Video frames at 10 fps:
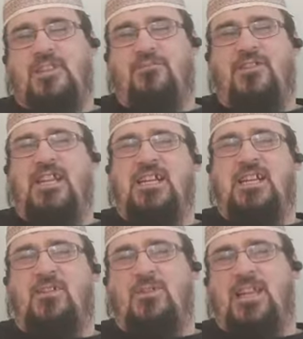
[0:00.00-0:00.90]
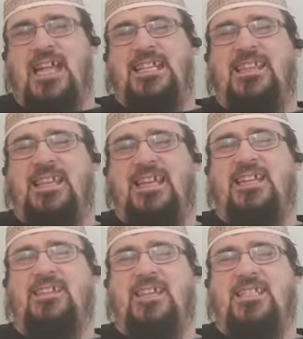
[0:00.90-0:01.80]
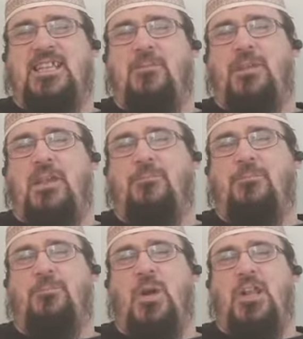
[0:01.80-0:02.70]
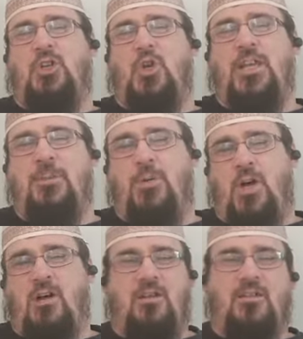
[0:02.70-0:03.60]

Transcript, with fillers: vinegar on anything except being put in a cooking pot.